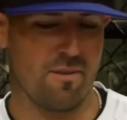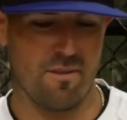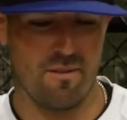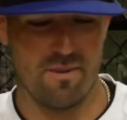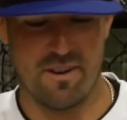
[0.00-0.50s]

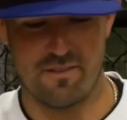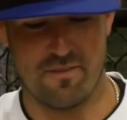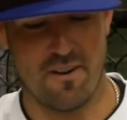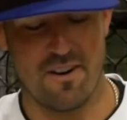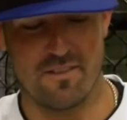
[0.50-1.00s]
But
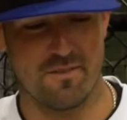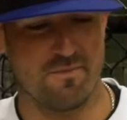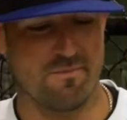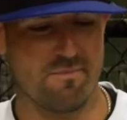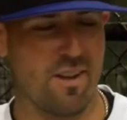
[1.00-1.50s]
as far
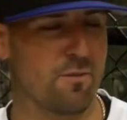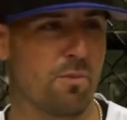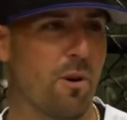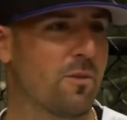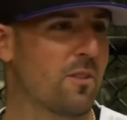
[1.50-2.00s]
as
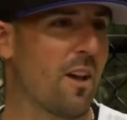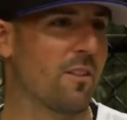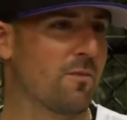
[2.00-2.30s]
pro